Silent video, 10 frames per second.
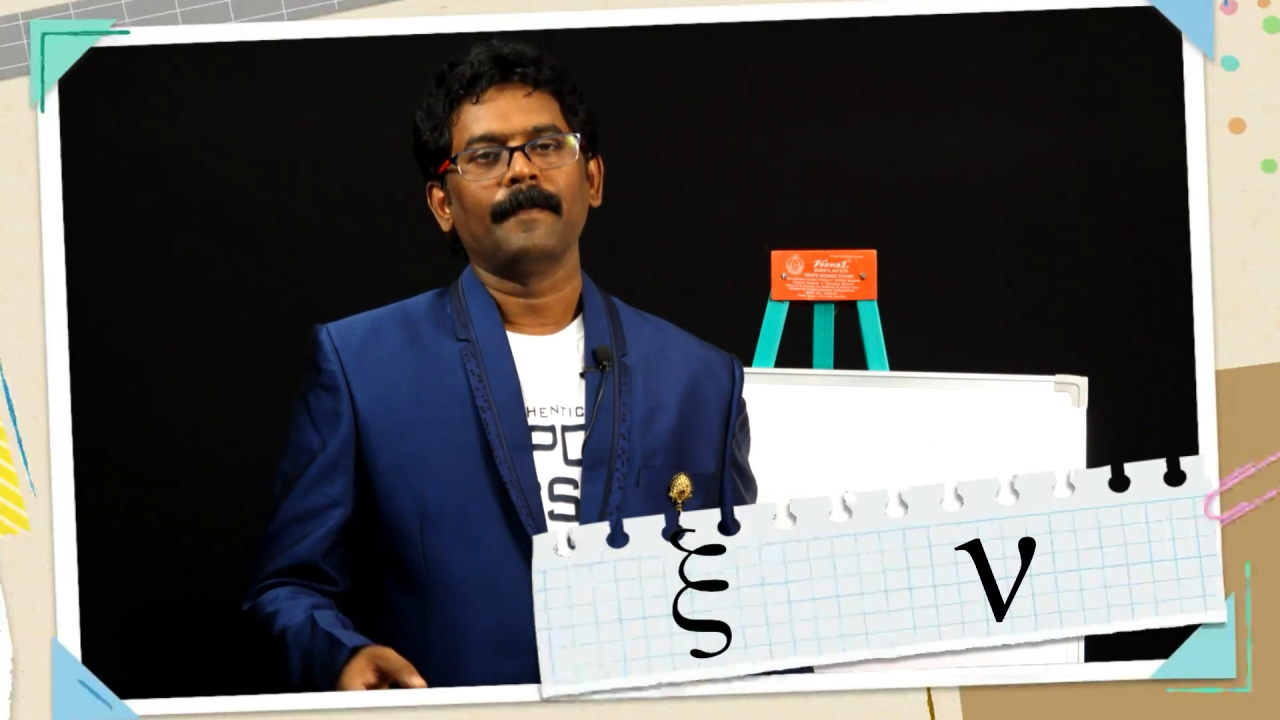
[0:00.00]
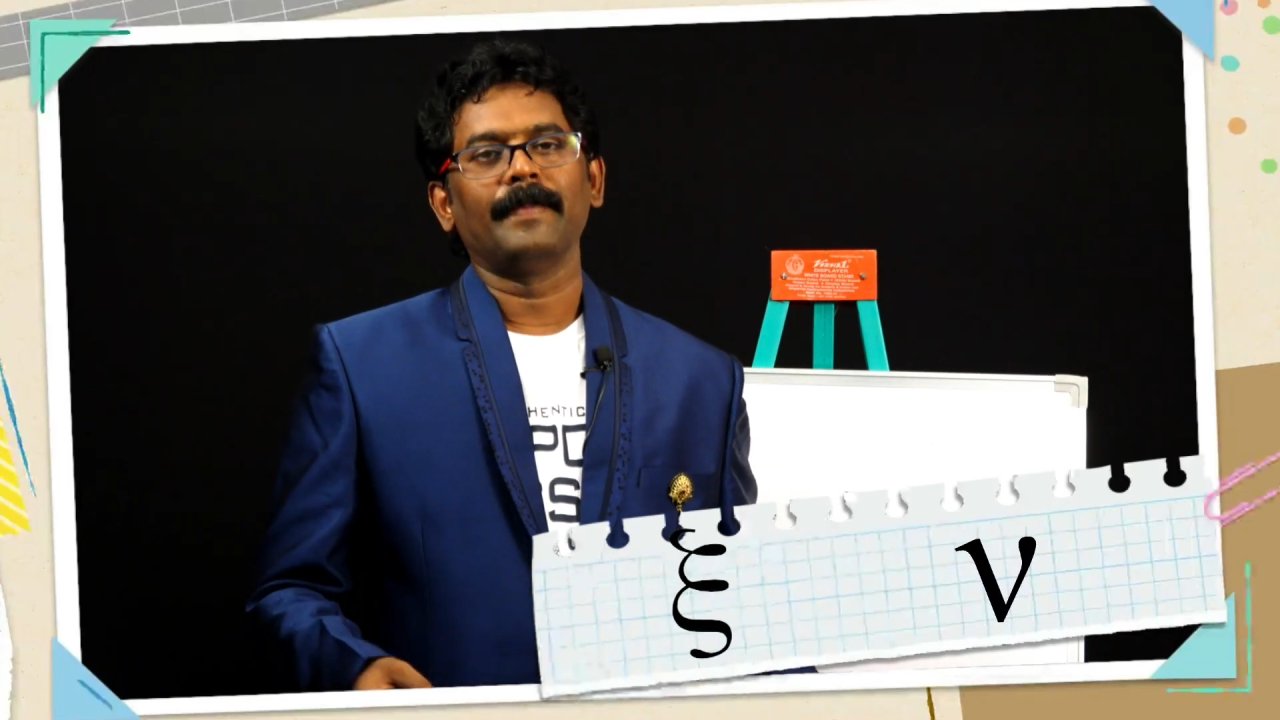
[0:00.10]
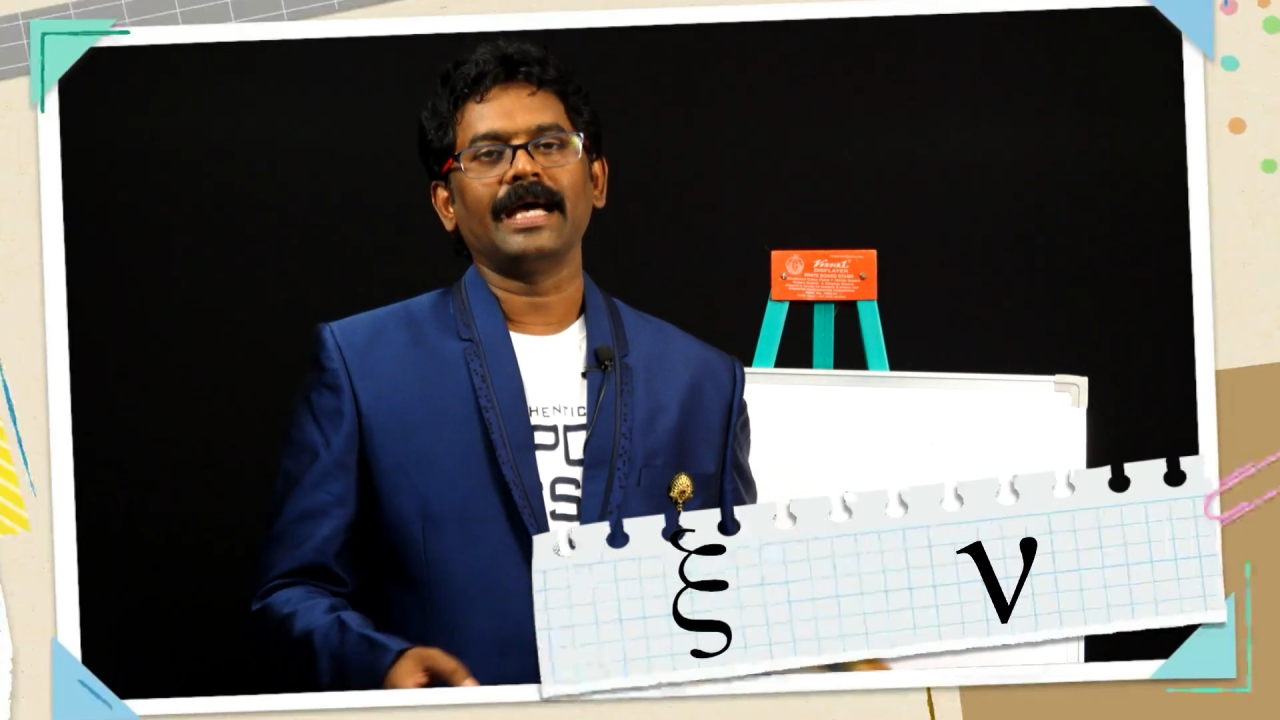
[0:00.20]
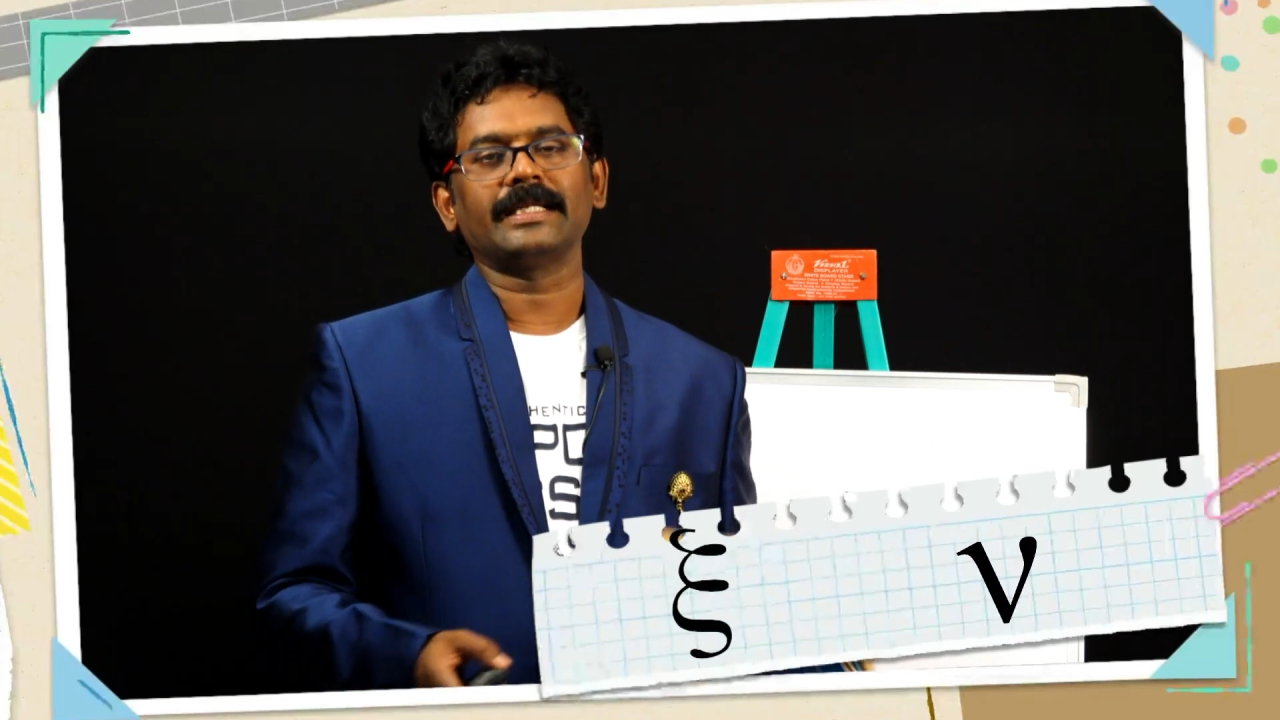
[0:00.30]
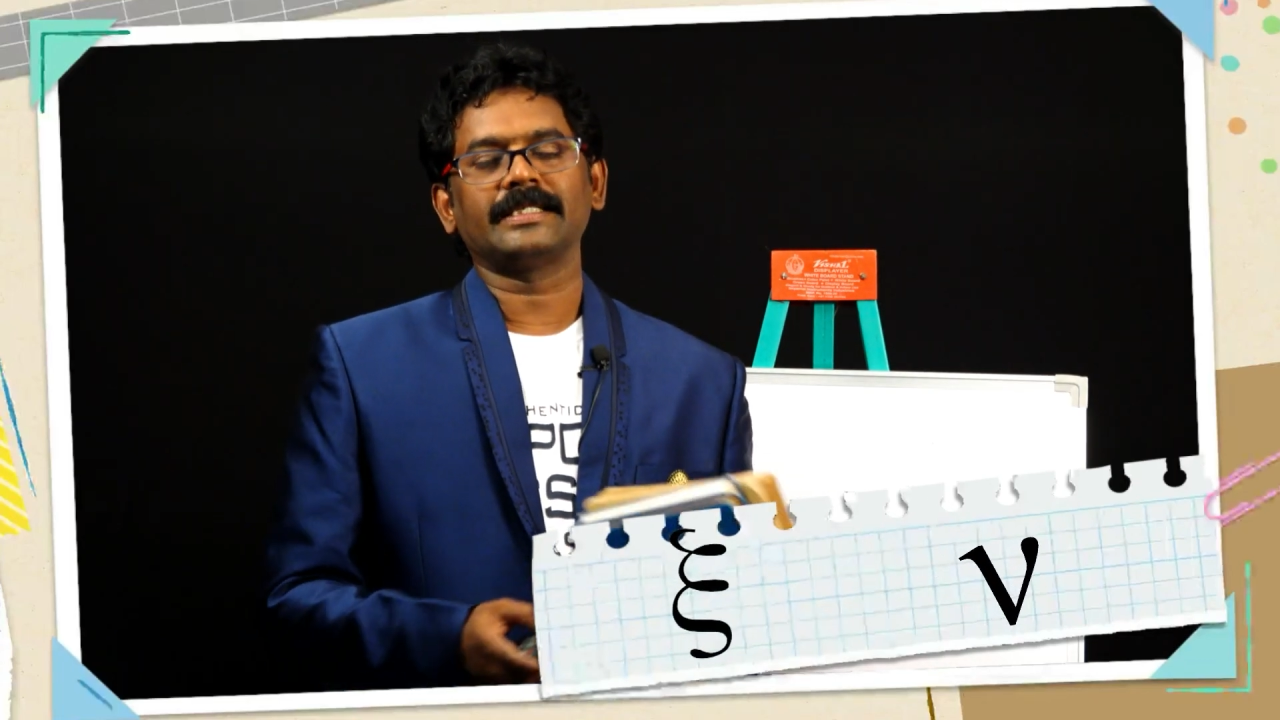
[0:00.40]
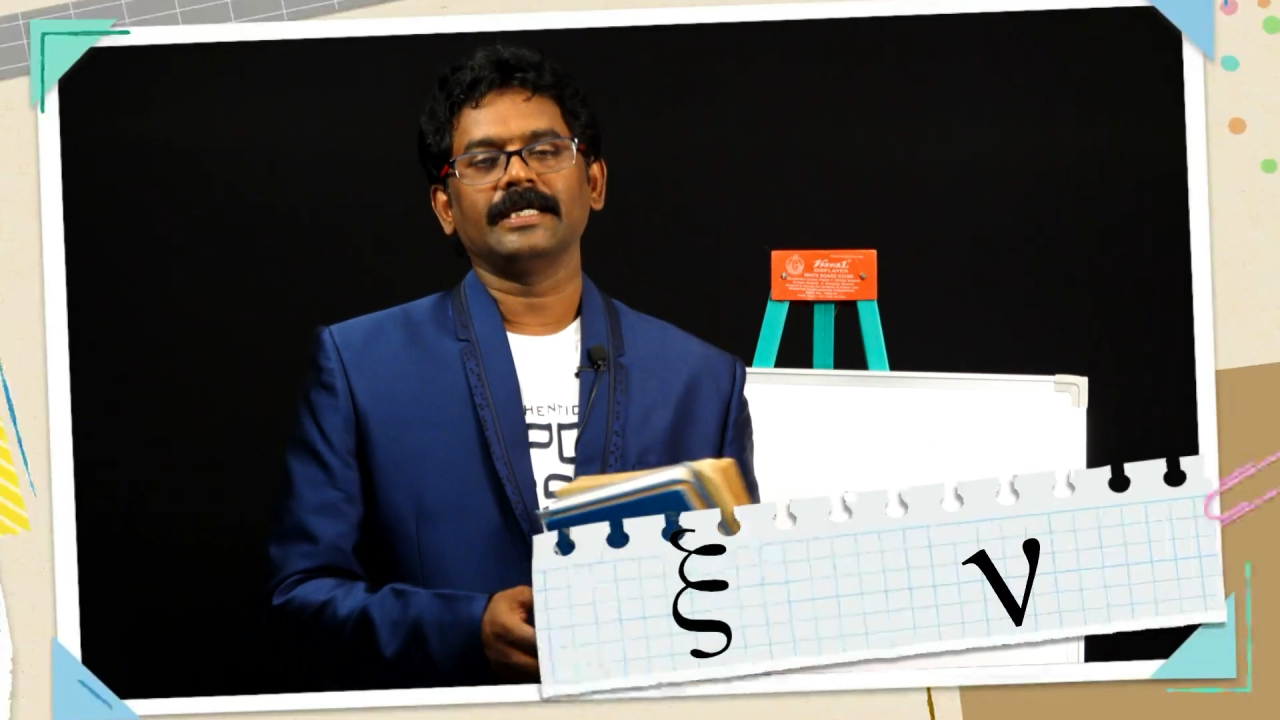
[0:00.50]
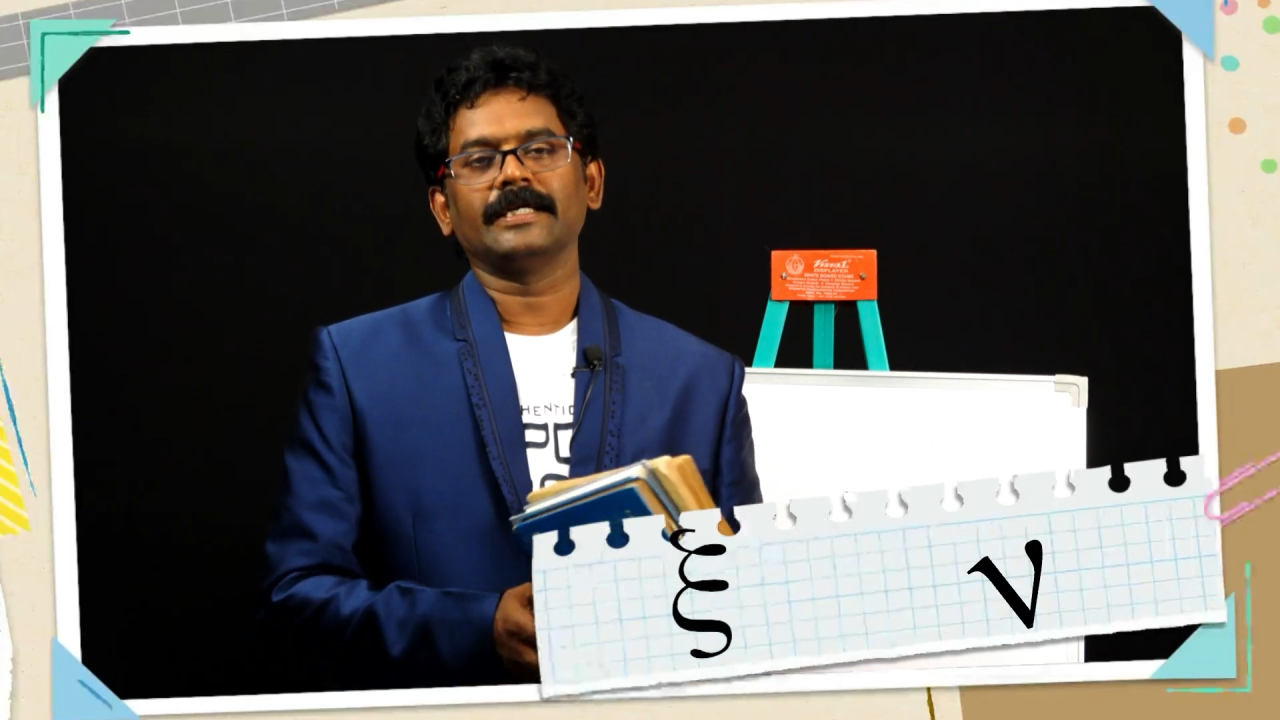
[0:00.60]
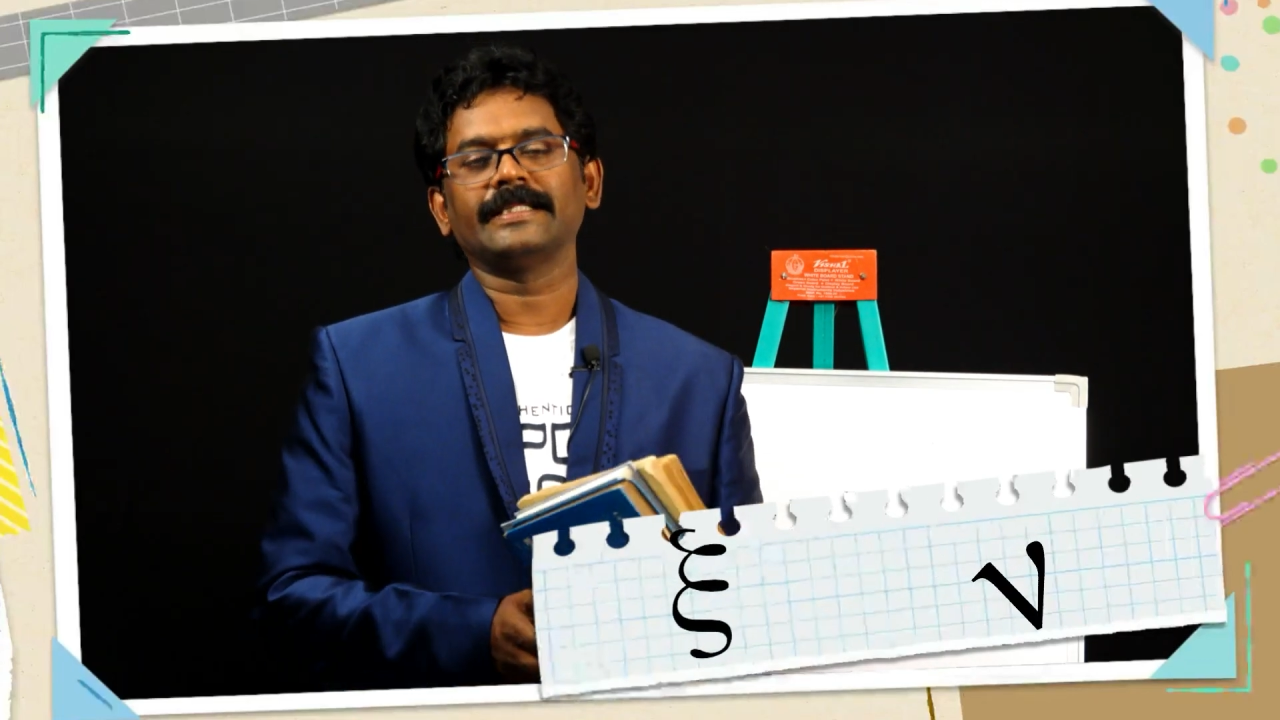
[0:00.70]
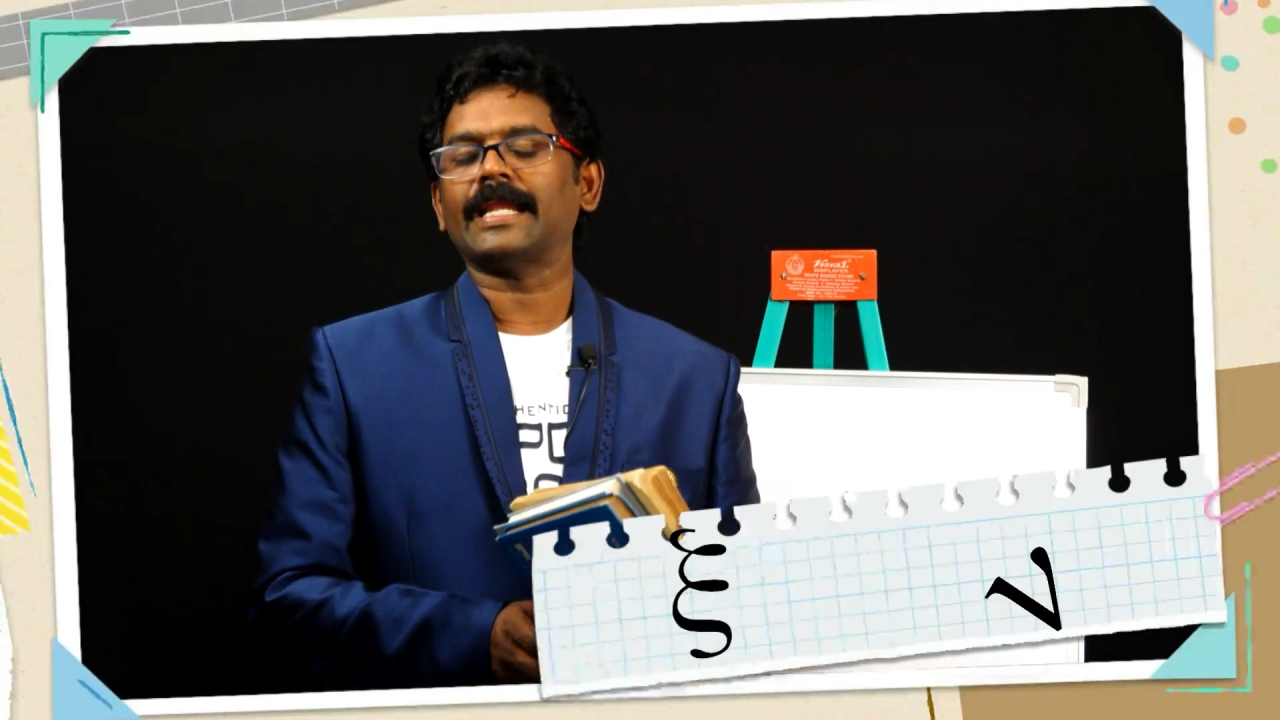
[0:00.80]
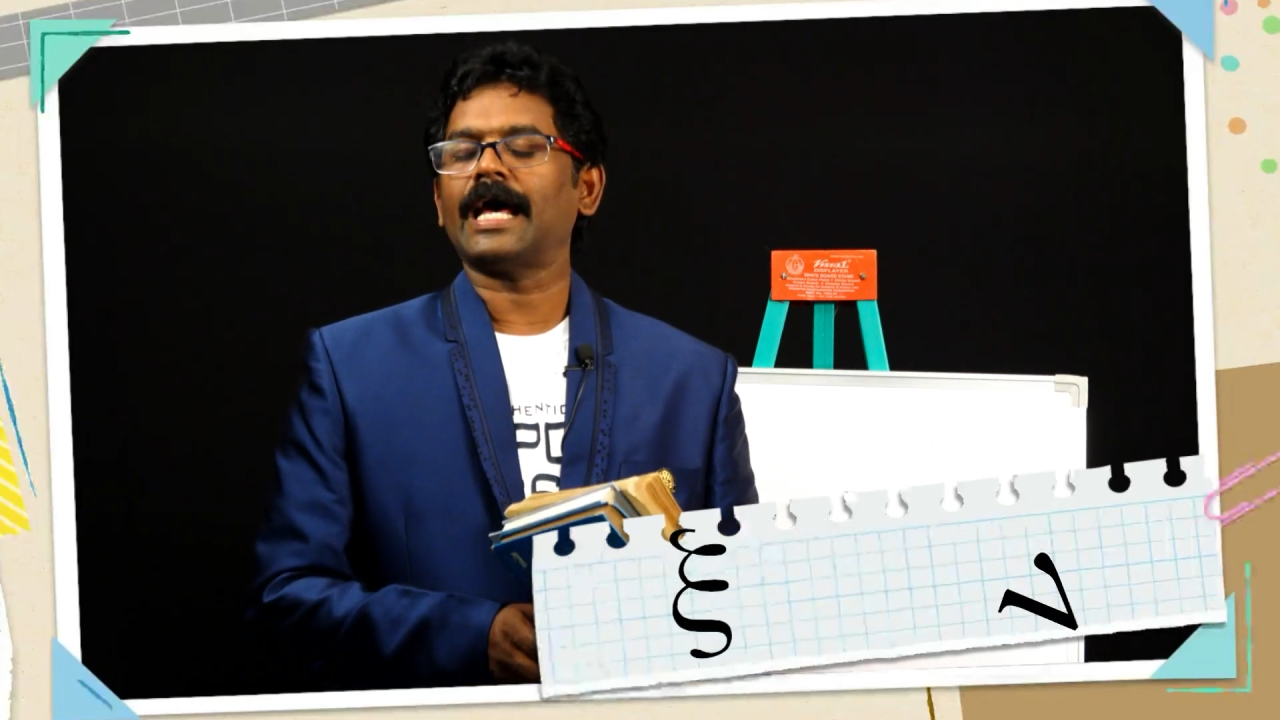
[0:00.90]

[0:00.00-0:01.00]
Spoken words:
but there